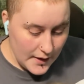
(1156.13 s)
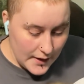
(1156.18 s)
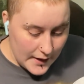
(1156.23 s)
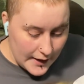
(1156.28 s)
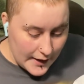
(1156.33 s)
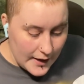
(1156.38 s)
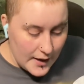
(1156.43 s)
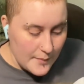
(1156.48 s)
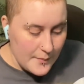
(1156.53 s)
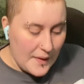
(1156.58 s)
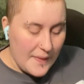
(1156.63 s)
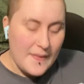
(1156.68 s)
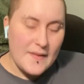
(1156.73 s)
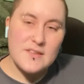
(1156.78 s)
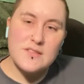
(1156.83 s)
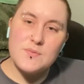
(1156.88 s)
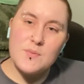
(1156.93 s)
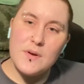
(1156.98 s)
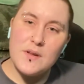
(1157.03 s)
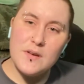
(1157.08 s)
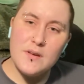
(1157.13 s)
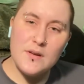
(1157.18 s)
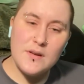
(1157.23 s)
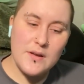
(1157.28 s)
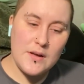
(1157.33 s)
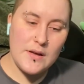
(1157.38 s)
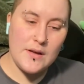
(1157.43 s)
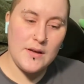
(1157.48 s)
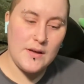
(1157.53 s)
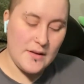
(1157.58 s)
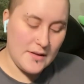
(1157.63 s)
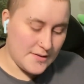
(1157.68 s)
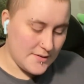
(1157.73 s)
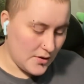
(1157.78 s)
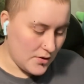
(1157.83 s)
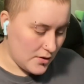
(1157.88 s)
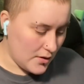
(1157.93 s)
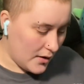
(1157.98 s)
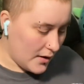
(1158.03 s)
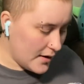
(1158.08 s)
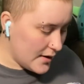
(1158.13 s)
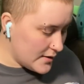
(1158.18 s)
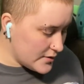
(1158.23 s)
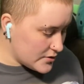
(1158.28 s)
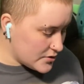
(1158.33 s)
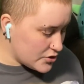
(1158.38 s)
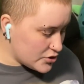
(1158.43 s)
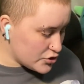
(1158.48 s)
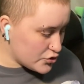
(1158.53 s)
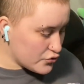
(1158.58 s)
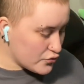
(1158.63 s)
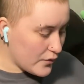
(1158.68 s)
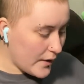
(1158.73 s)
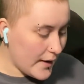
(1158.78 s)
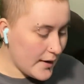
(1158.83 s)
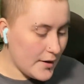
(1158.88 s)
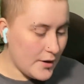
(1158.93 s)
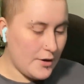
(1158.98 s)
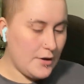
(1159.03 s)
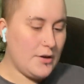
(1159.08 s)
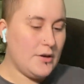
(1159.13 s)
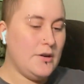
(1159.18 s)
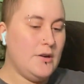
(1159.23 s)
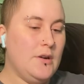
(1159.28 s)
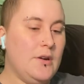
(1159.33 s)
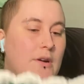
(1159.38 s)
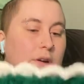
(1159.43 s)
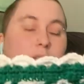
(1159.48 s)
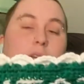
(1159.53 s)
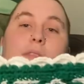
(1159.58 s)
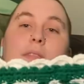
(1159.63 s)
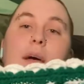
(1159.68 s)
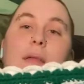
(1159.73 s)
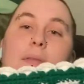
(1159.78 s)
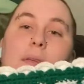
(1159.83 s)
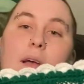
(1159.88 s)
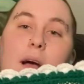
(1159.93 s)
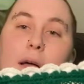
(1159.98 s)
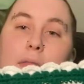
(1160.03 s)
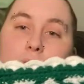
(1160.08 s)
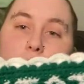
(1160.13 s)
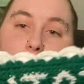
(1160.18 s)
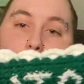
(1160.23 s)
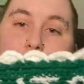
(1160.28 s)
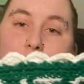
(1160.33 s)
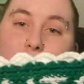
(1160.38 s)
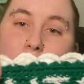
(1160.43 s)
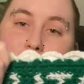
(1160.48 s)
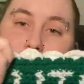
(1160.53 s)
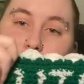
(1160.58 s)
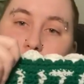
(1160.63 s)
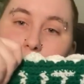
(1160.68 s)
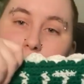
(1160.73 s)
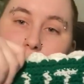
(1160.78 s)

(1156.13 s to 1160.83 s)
And this one is a lot straighter than the other one.